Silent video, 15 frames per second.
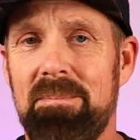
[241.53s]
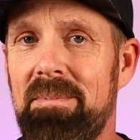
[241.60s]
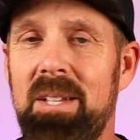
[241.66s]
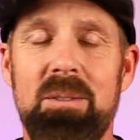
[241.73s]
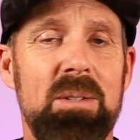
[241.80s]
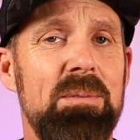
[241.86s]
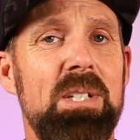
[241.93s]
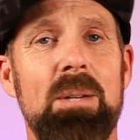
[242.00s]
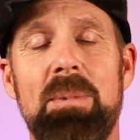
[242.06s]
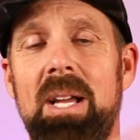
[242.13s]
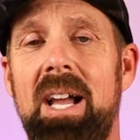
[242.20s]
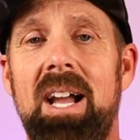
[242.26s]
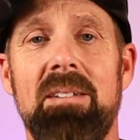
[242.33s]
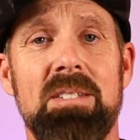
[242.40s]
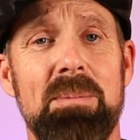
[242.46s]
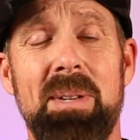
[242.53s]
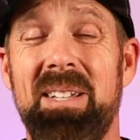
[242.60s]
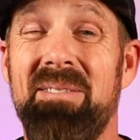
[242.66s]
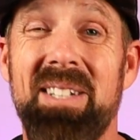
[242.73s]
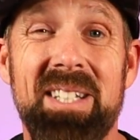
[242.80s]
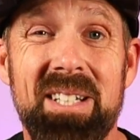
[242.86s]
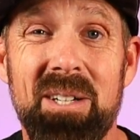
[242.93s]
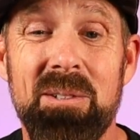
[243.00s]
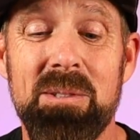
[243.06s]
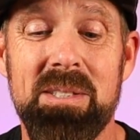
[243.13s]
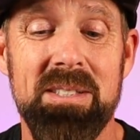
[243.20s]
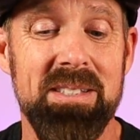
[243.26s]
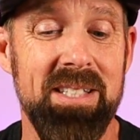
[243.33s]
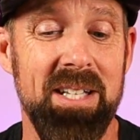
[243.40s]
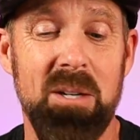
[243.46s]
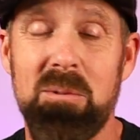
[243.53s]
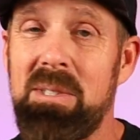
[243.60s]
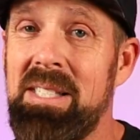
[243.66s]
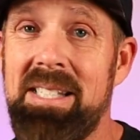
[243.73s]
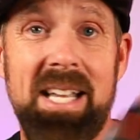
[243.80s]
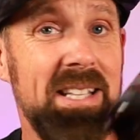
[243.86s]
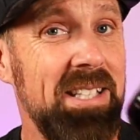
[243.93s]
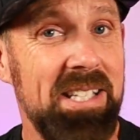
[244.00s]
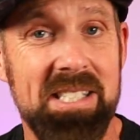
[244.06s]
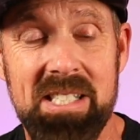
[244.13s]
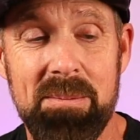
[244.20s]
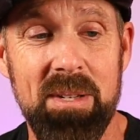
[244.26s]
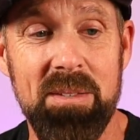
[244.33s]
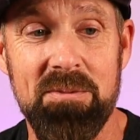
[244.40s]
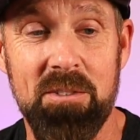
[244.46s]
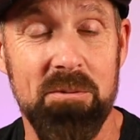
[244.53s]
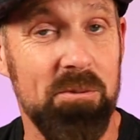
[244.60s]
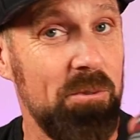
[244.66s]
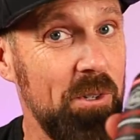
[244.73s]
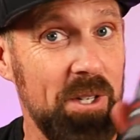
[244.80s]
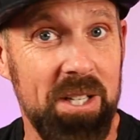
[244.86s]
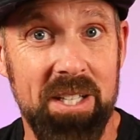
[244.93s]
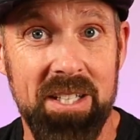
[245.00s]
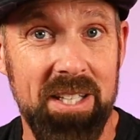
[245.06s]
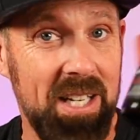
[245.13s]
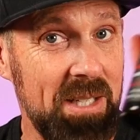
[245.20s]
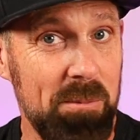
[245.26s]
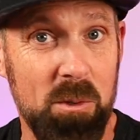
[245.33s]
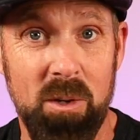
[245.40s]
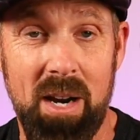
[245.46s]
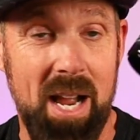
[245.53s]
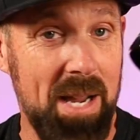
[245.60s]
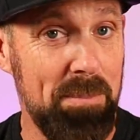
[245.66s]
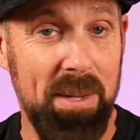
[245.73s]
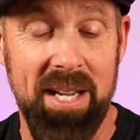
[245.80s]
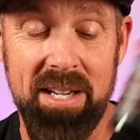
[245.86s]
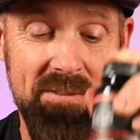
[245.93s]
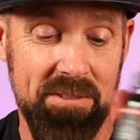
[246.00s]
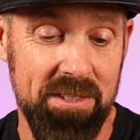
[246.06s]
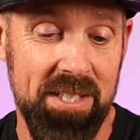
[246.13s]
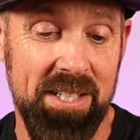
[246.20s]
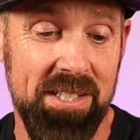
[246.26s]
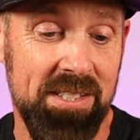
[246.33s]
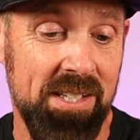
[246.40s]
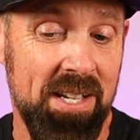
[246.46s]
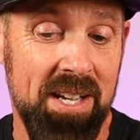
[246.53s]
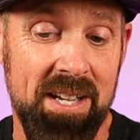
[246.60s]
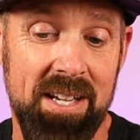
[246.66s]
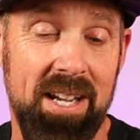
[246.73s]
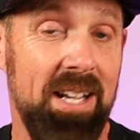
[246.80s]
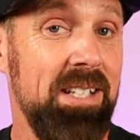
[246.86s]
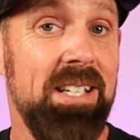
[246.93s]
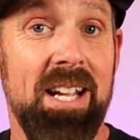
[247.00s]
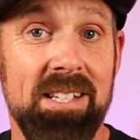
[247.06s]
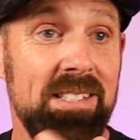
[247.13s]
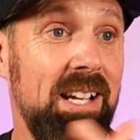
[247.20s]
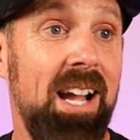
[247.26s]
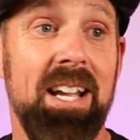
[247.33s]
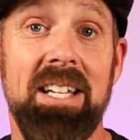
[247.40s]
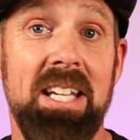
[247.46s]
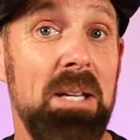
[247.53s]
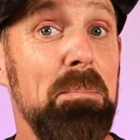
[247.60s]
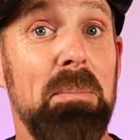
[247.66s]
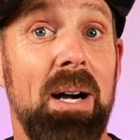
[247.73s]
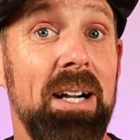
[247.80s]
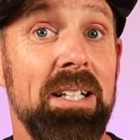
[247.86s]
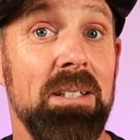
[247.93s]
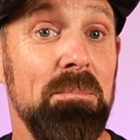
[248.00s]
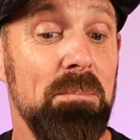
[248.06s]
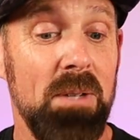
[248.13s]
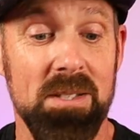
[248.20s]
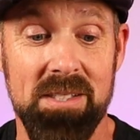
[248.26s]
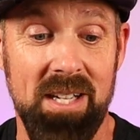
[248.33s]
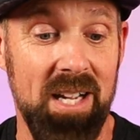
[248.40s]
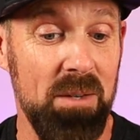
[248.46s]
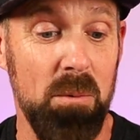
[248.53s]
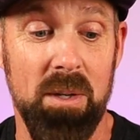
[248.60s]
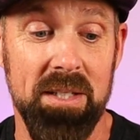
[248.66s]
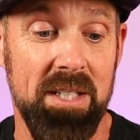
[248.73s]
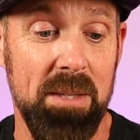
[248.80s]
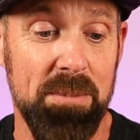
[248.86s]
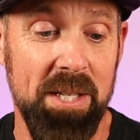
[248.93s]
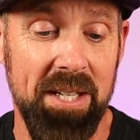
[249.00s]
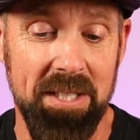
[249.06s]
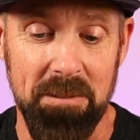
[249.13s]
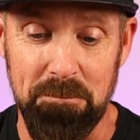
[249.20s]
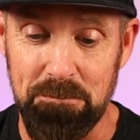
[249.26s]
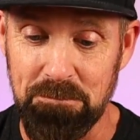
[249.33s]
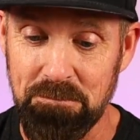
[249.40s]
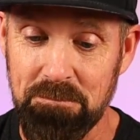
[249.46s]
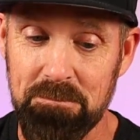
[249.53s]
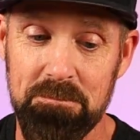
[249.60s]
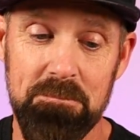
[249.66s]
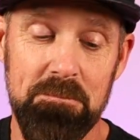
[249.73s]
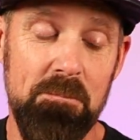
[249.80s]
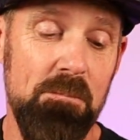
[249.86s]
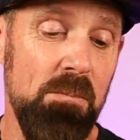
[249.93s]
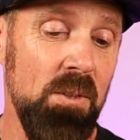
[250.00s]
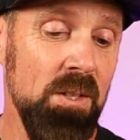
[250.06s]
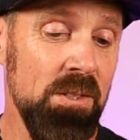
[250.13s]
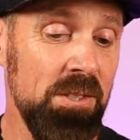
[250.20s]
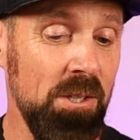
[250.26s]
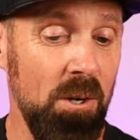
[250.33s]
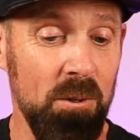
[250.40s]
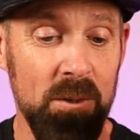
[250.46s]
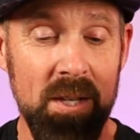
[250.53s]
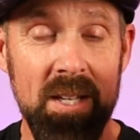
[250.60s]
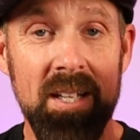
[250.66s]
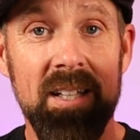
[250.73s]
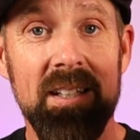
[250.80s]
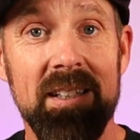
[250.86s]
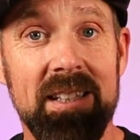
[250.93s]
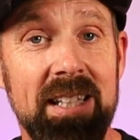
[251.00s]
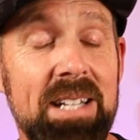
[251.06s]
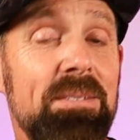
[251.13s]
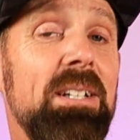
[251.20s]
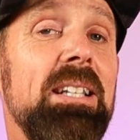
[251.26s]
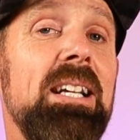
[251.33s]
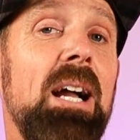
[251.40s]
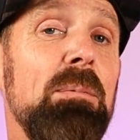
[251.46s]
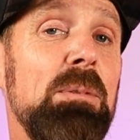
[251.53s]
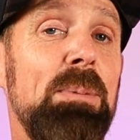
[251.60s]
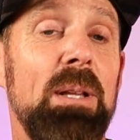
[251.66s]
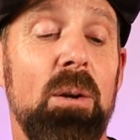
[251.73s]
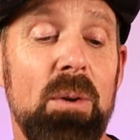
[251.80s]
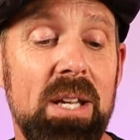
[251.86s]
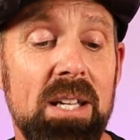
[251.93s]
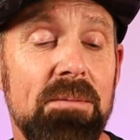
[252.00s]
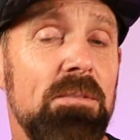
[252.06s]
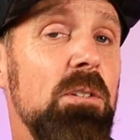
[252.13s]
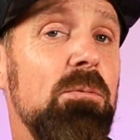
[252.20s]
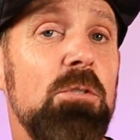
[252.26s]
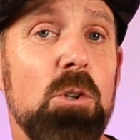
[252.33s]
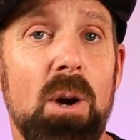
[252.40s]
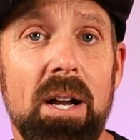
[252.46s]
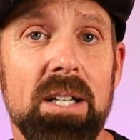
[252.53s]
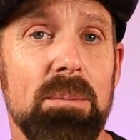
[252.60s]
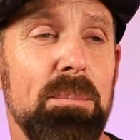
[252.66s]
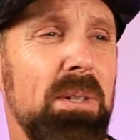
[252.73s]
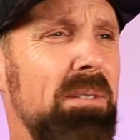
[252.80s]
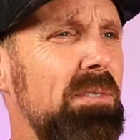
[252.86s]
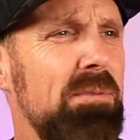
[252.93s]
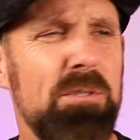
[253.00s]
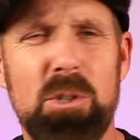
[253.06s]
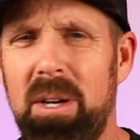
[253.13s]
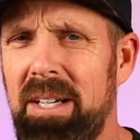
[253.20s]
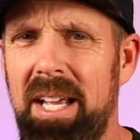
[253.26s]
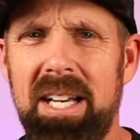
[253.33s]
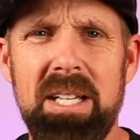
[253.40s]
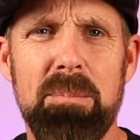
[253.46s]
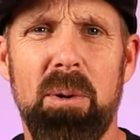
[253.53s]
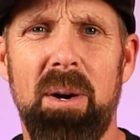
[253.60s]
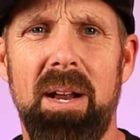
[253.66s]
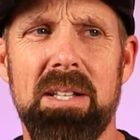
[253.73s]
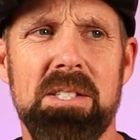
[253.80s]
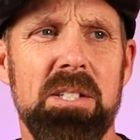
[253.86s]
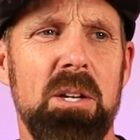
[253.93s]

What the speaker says: They don't even tell me I have to make videos. They don't send these to me for free anymore. I pay for these, and yes, I keep buying them because I want to keep taking them. So leave it in the comments below if you've tried them, if you've tried any brands.